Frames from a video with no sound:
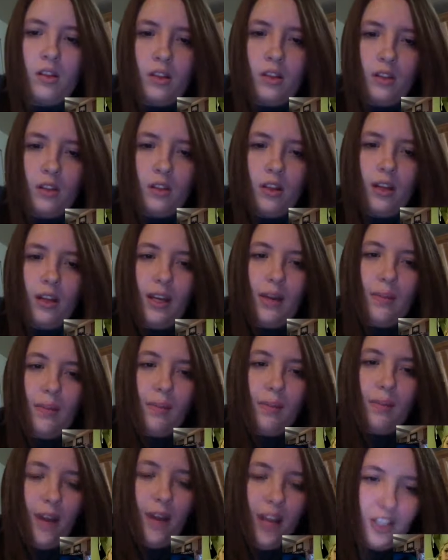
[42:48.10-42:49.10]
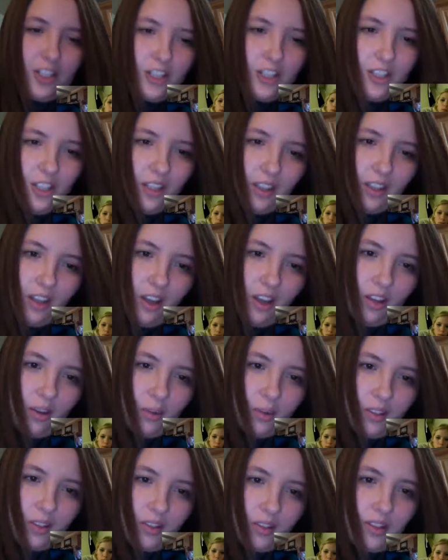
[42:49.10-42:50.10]
And I imagine that the other
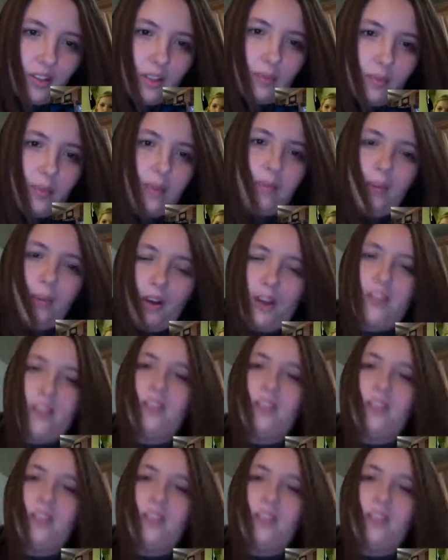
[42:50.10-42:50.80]
one is going to be positive.